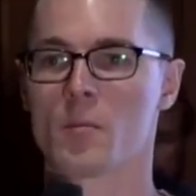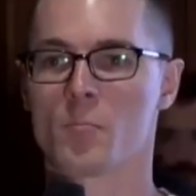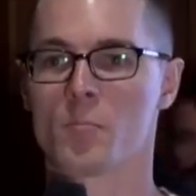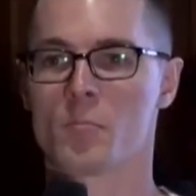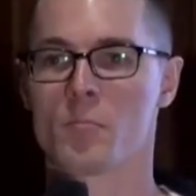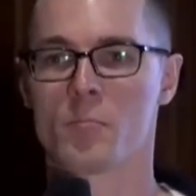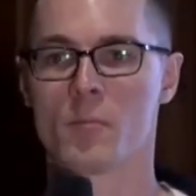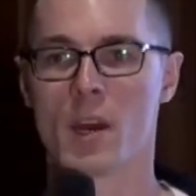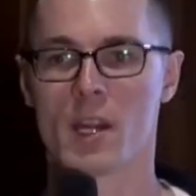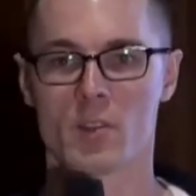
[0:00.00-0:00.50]

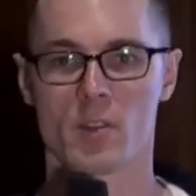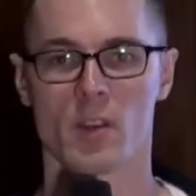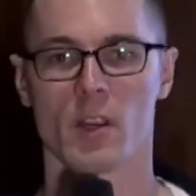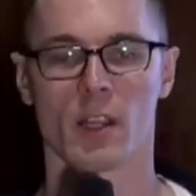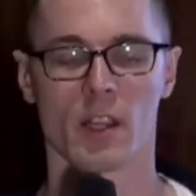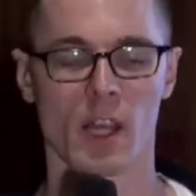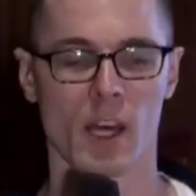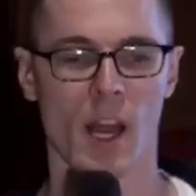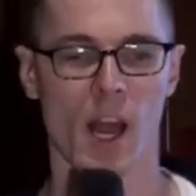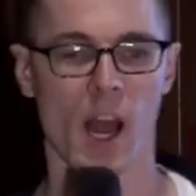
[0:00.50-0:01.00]
metric
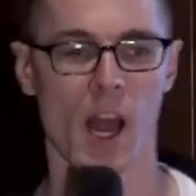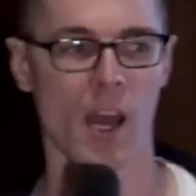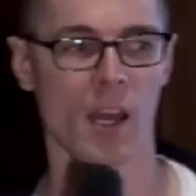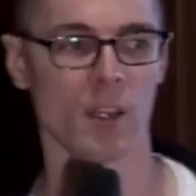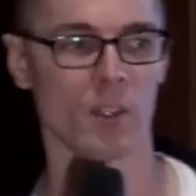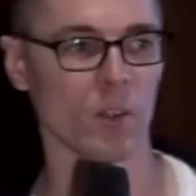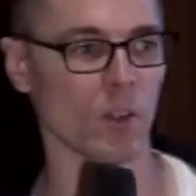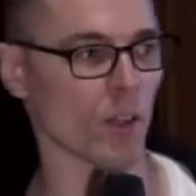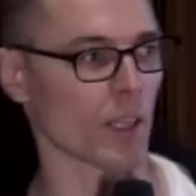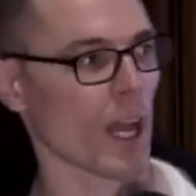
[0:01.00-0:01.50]
that I
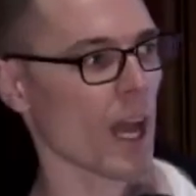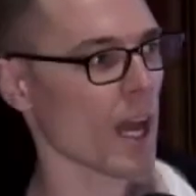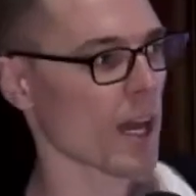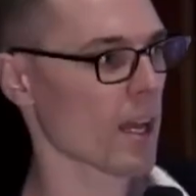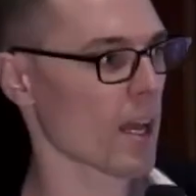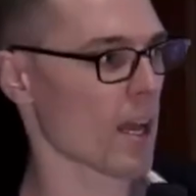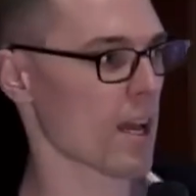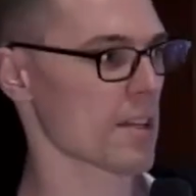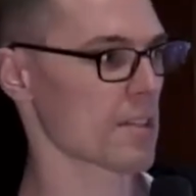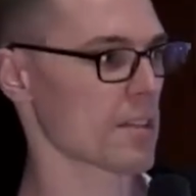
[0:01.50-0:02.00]
look at
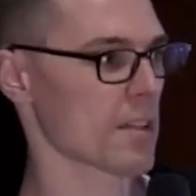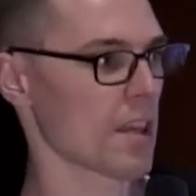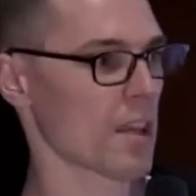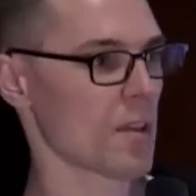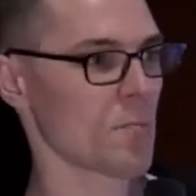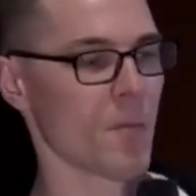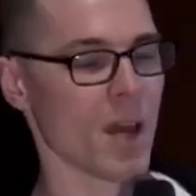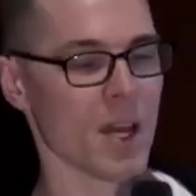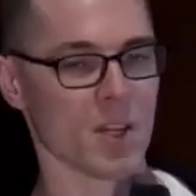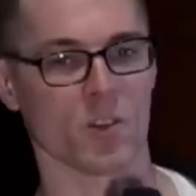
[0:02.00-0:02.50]
as a
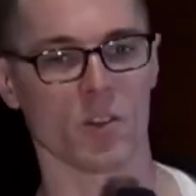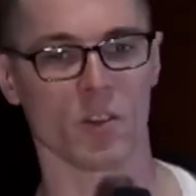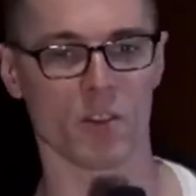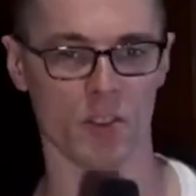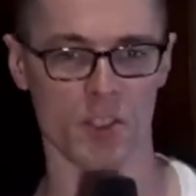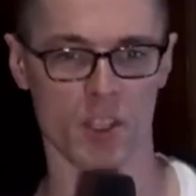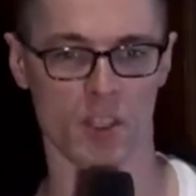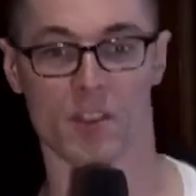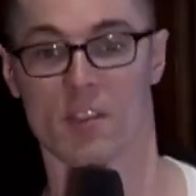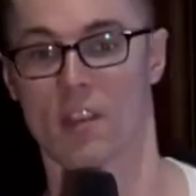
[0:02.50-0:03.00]
measure of
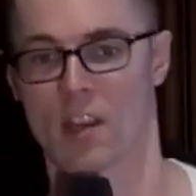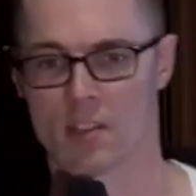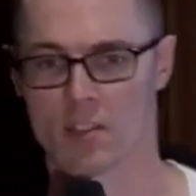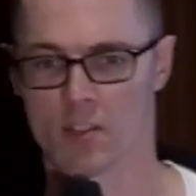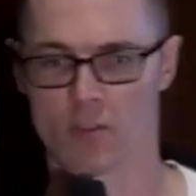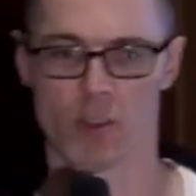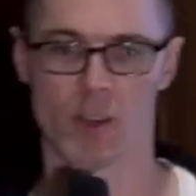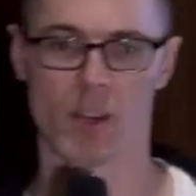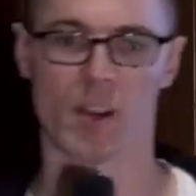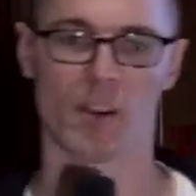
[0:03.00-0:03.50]
success
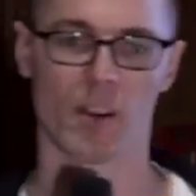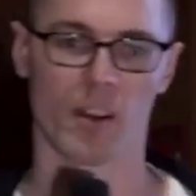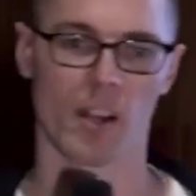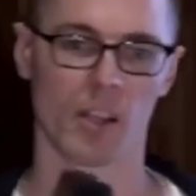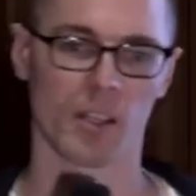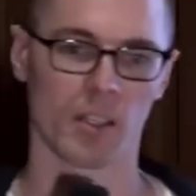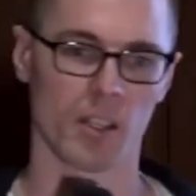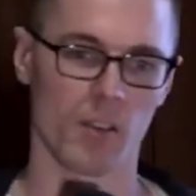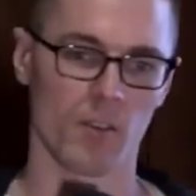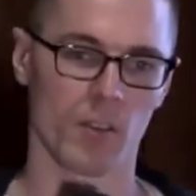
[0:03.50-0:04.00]
for
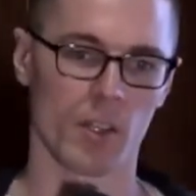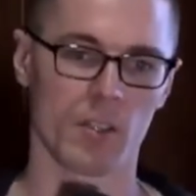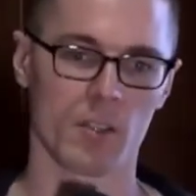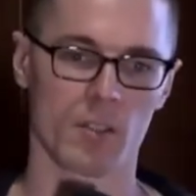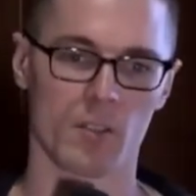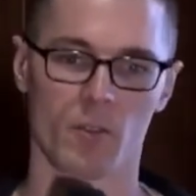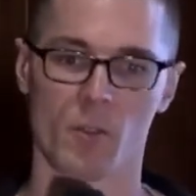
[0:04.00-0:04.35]
Aragon governance.